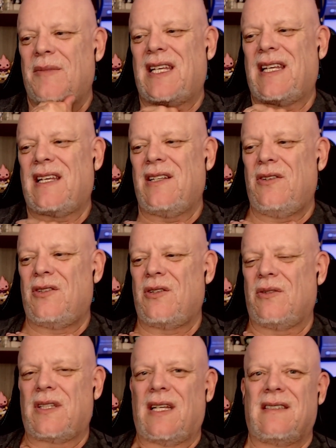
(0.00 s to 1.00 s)
Mickey, can you
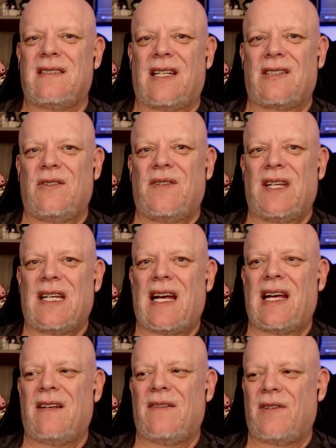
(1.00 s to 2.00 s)
shoot the sex U V
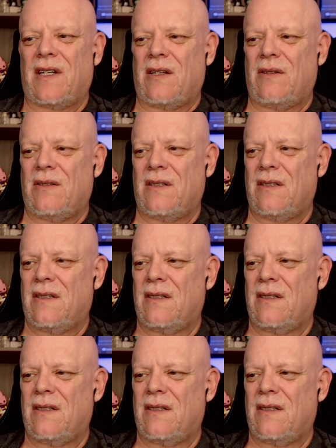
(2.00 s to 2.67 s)
guy before you go?